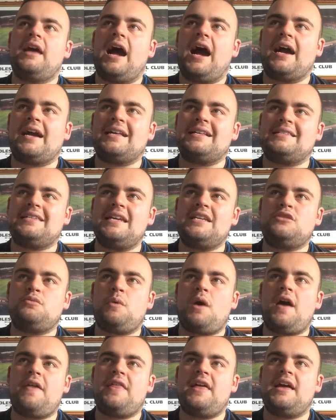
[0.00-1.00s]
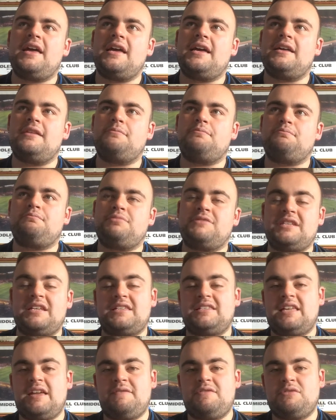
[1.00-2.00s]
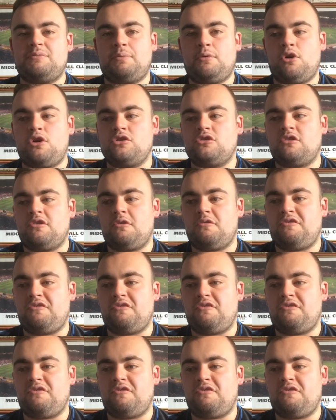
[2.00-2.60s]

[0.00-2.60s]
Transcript: I can see to why they're 16th is because,